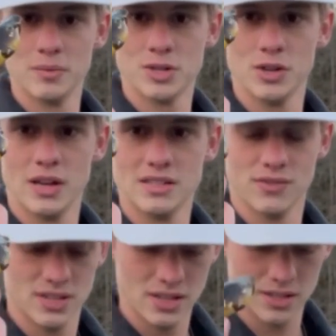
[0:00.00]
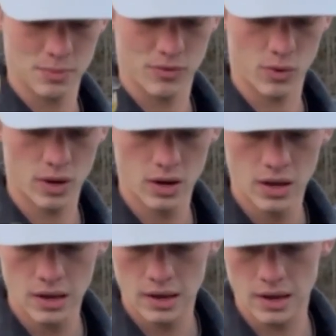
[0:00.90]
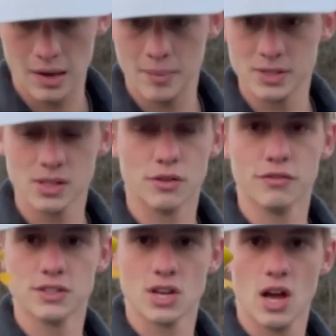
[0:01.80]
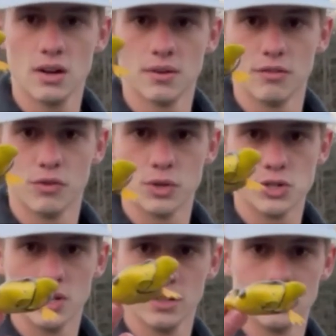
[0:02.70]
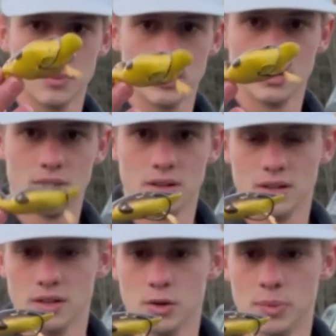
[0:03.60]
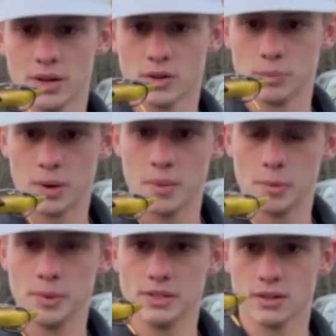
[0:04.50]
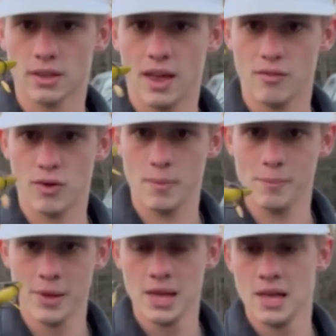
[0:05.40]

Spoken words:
I'm sure you guys have seen this before. His little foot's gone, unfortunately. A little pickerel probably took that from him.